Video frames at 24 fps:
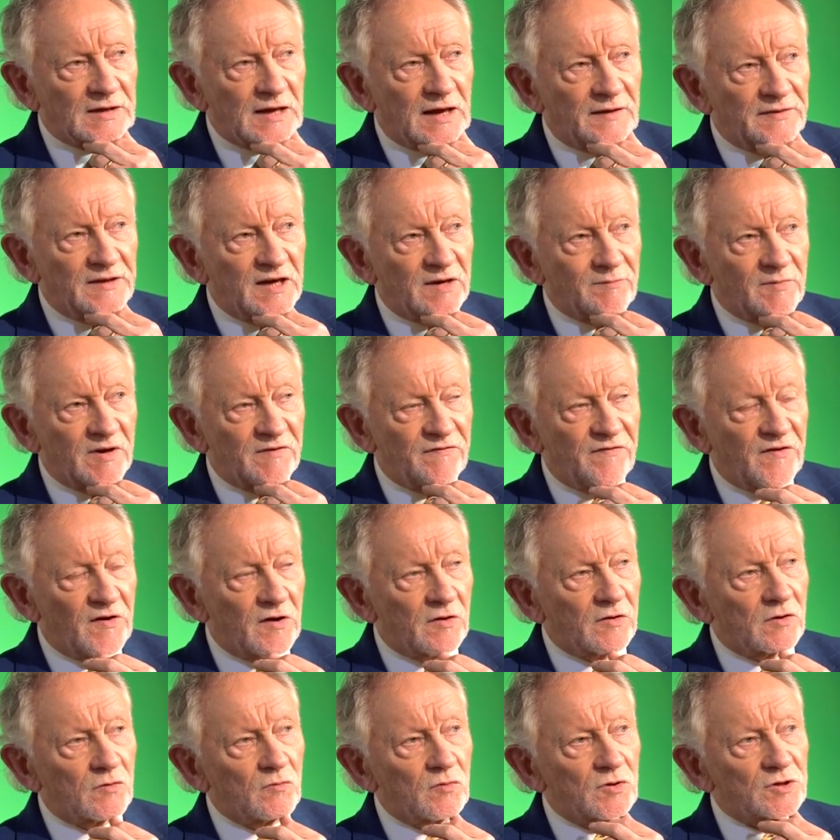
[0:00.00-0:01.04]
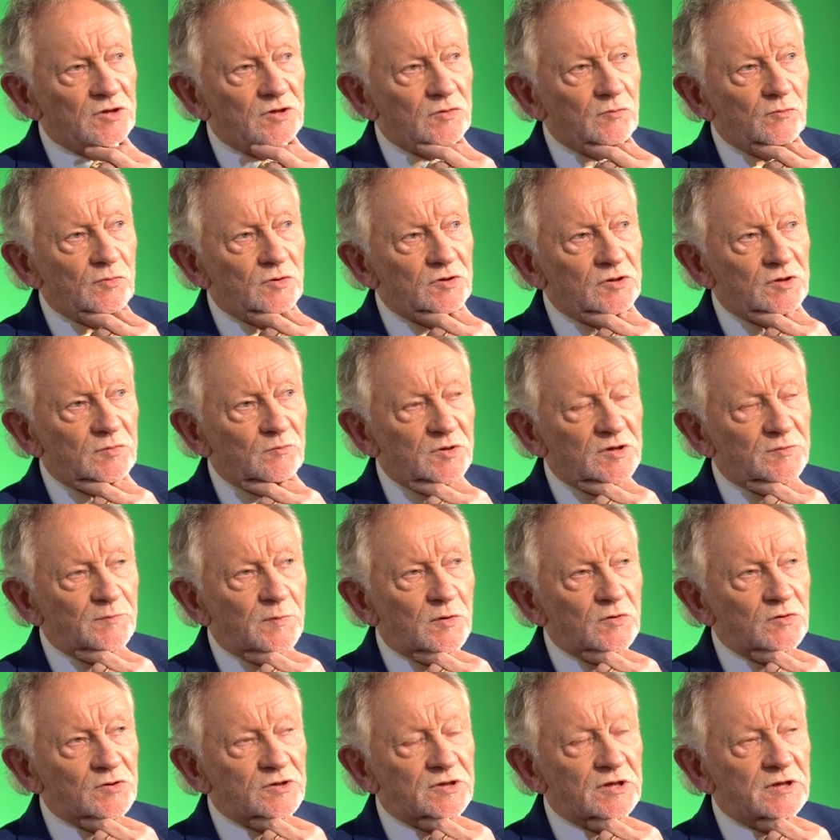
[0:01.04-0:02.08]
And then my father was, was, was
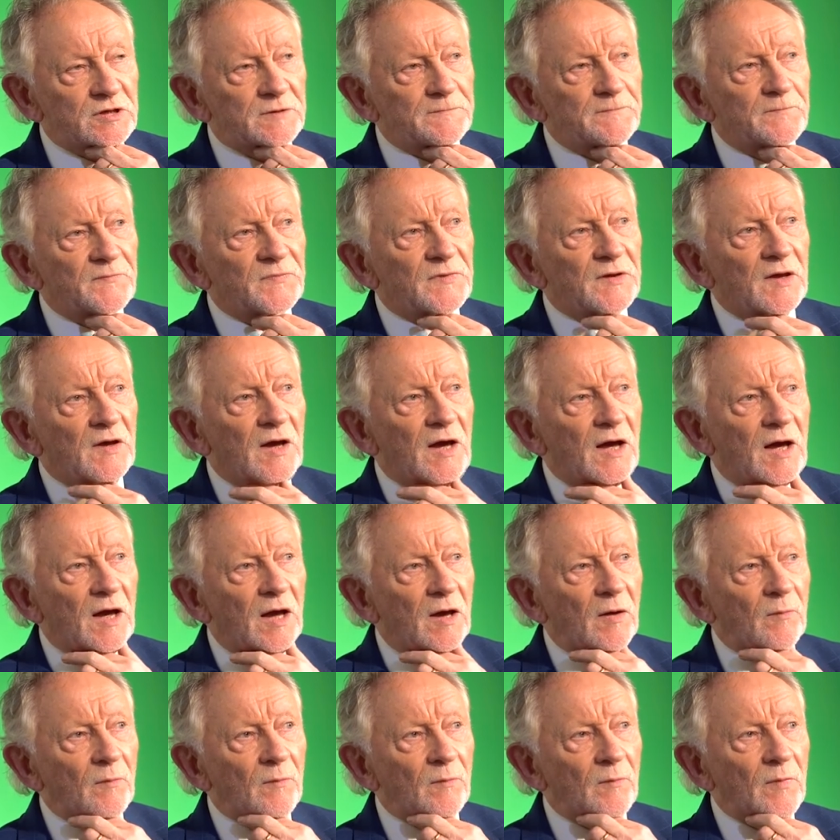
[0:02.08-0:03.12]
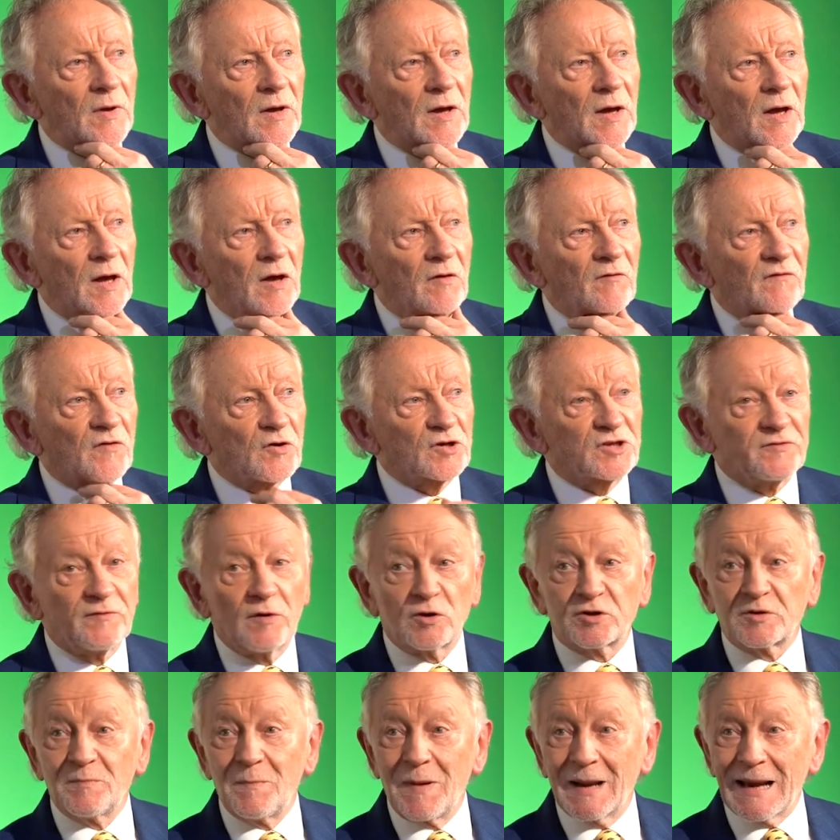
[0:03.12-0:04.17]
posted, um, first of
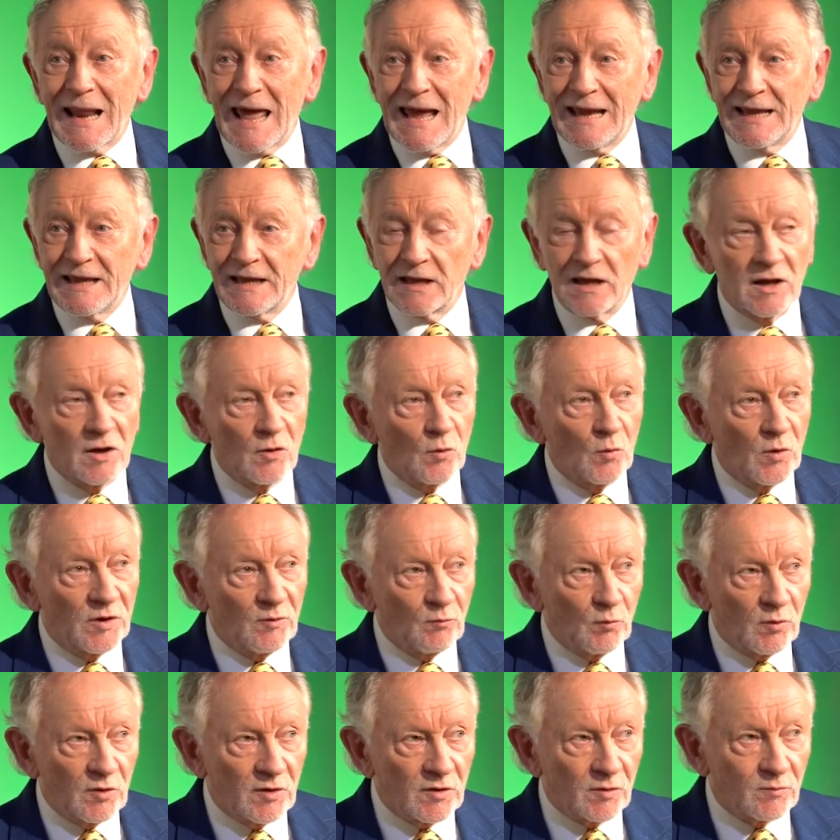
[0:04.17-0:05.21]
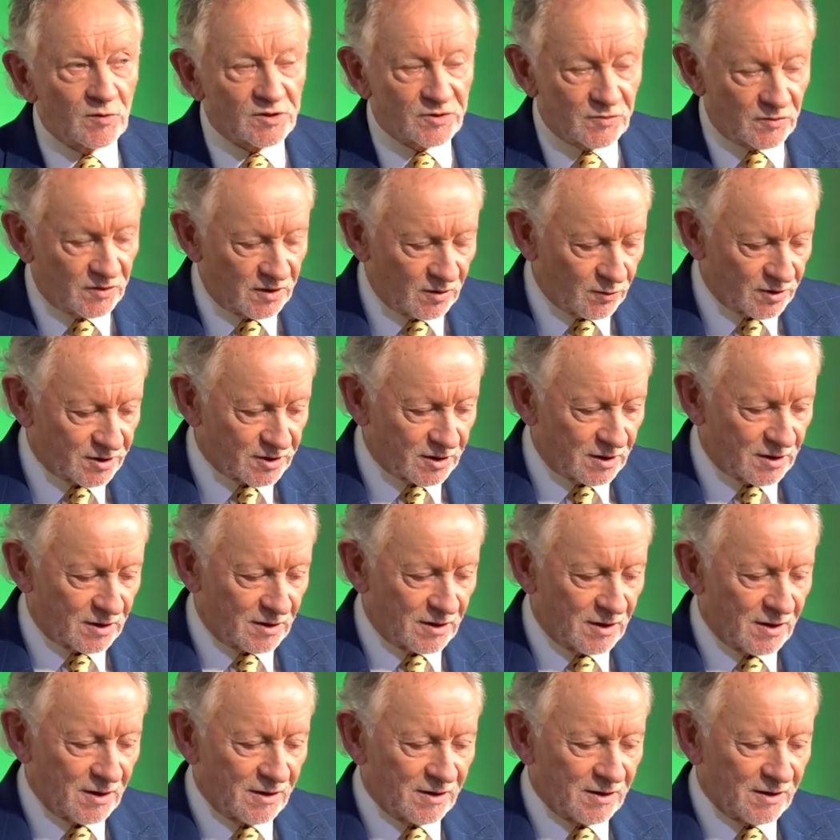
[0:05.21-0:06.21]
all, to Bellaghy. When, well, there, was, there, was a,